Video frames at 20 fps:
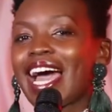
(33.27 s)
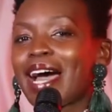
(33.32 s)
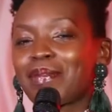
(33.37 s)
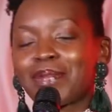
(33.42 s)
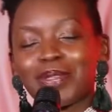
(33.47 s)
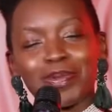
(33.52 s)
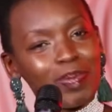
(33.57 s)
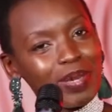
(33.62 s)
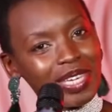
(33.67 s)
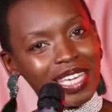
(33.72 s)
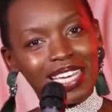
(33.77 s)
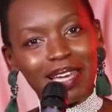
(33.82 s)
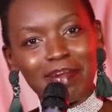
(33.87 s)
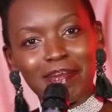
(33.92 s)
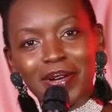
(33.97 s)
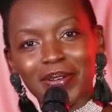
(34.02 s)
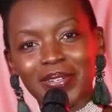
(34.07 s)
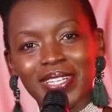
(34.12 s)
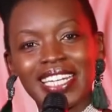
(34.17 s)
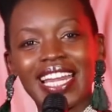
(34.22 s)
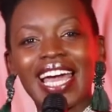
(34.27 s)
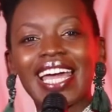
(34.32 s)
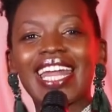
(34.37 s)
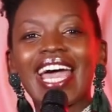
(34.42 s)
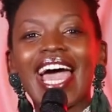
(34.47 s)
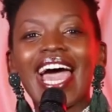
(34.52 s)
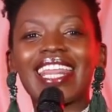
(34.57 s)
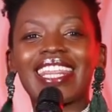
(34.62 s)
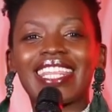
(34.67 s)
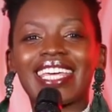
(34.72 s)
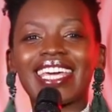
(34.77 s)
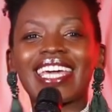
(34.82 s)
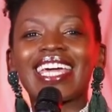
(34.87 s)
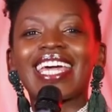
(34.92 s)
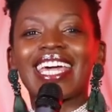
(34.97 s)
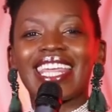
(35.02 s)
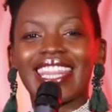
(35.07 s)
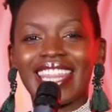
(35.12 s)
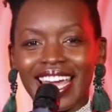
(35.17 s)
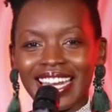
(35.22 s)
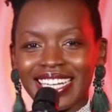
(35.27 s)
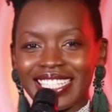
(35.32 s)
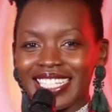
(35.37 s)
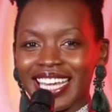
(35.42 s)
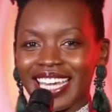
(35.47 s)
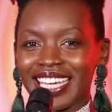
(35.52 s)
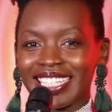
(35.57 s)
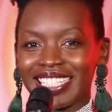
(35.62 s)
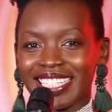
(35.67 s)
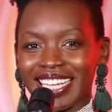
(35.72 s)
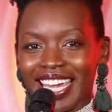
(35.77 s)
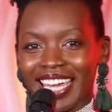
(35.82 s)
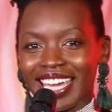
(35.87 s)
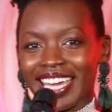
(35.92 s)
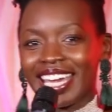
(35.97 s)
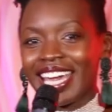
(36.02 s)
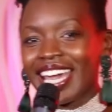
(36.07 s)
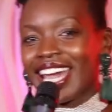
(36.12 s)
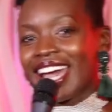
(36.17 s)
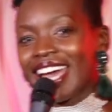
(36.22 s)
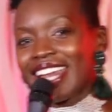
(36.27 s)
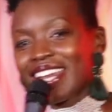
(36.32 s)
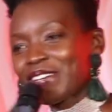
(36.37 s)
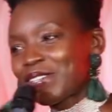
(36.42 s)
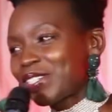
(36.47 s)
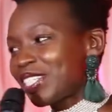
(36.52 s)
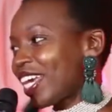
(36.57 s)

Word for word: I'm speaking about none other than Shay Shay. Hello,